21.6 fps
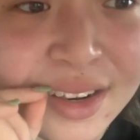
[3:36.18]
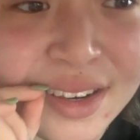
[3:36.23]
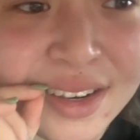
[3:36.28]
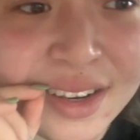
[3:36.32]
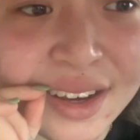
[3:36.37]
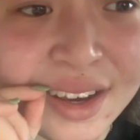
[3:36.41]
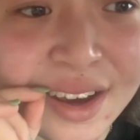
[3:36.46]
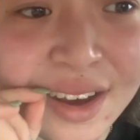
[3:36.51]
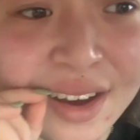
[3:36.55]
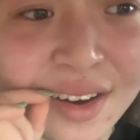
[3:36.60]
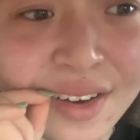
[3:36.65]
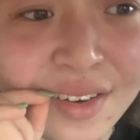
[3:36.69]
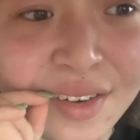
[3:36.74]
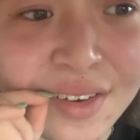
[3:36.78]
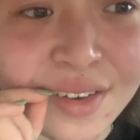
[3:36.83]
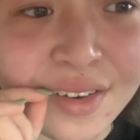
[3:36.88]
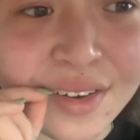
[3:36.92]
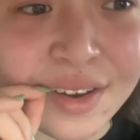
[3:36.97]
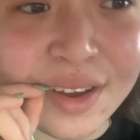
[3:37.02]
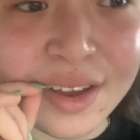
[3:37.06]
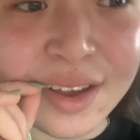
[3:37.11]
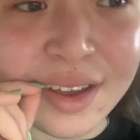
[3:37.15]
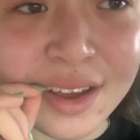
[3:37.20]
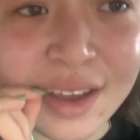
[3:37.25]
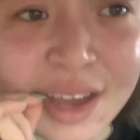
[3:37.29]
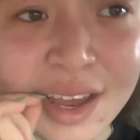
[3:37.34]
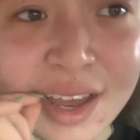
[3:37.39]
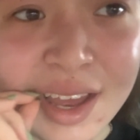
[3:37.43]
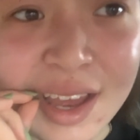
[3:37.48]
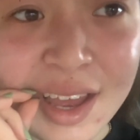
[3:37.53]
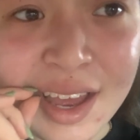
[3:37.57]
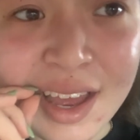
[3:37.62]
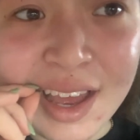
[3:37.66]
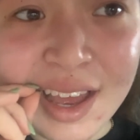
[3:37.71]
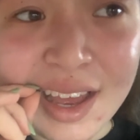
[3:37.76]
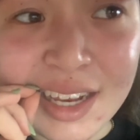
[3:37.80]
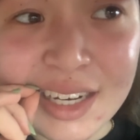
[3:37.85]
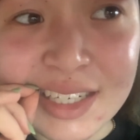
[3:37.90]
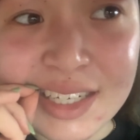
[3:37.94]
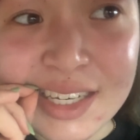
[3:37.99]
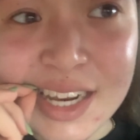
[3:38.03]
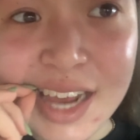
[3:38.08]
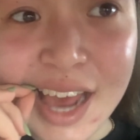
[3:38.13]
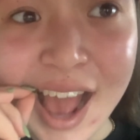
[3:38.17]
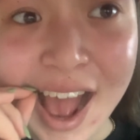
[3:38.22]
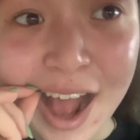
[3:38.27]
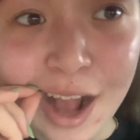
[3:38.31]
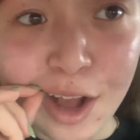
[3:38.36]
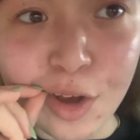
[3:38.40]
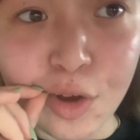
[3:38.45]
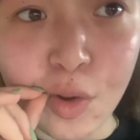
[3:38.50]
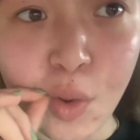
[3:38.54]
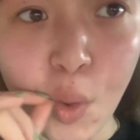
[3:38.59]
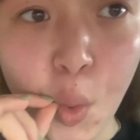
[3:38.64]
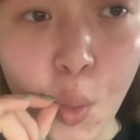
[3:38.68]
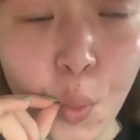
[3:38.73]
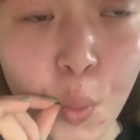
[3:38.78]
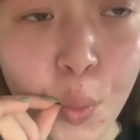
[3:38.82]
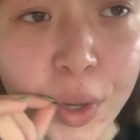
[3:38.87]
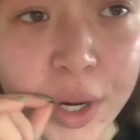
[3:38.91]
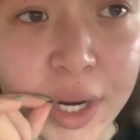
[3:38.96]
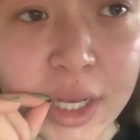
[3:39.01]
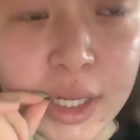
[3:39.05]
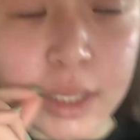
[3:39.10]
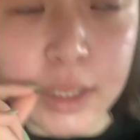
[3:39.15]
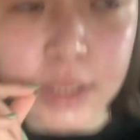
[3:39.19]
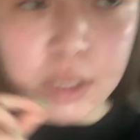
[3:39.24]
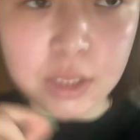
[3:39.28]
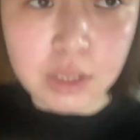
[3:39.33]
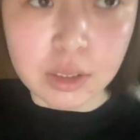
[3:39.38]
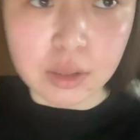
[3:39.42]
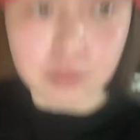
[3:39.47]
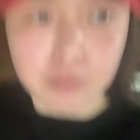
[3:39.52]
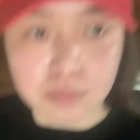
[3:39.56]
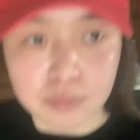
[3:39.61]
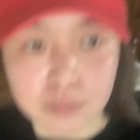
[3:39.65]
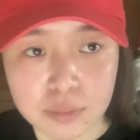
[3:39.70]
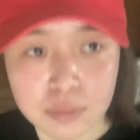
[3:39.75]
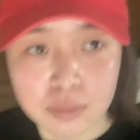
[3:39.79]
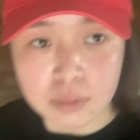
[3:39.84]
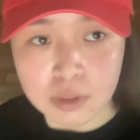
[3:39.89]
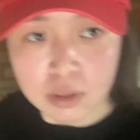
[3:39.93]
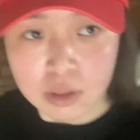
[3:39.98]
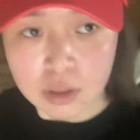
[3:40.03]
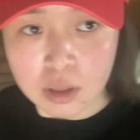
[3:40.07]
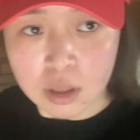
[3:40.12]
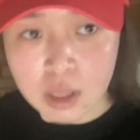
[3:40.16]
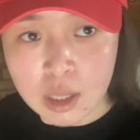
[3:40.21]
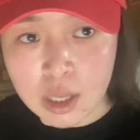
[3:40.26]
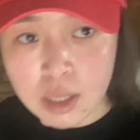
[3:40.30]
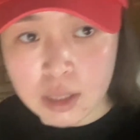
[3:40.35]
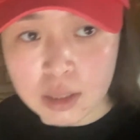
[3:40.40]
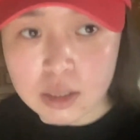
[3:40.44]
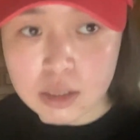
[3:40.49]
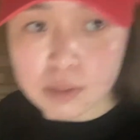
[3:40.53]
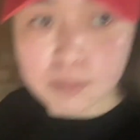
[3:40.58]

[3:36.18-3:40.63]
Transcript: to go tackle what I need to do. This is